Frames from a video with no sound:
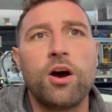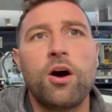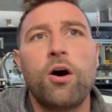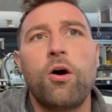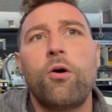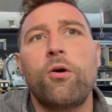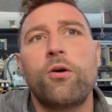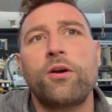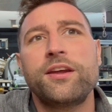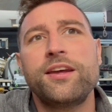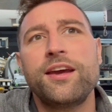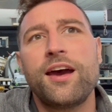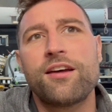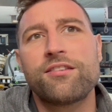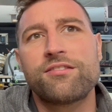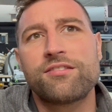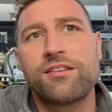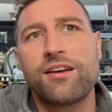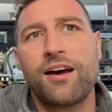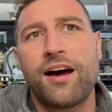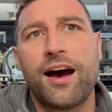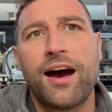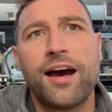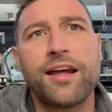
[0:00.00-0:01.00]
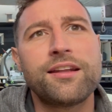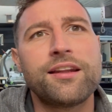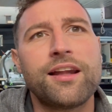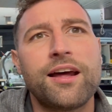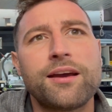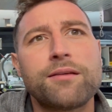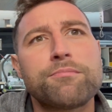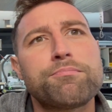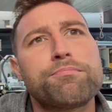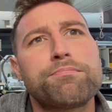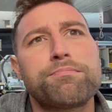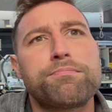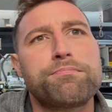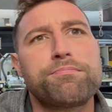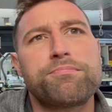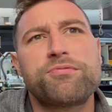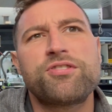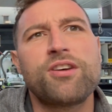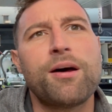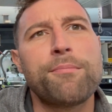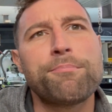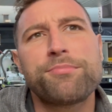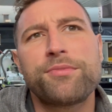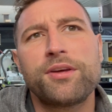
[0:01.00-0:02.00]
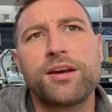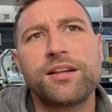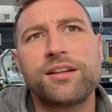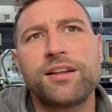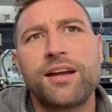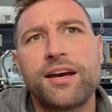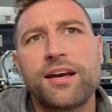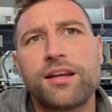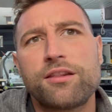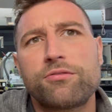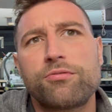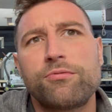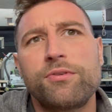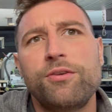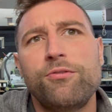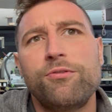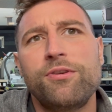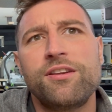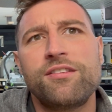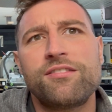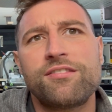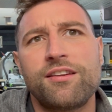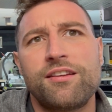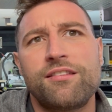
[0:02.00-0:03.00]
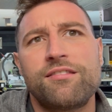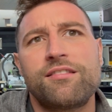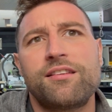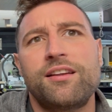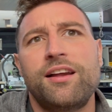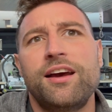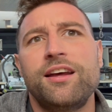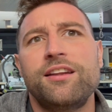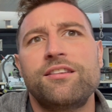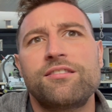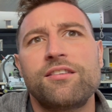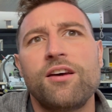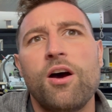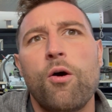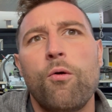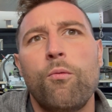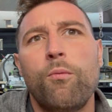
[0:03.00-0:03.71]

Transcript: Or yes, I'd like something like 3 recessed lights,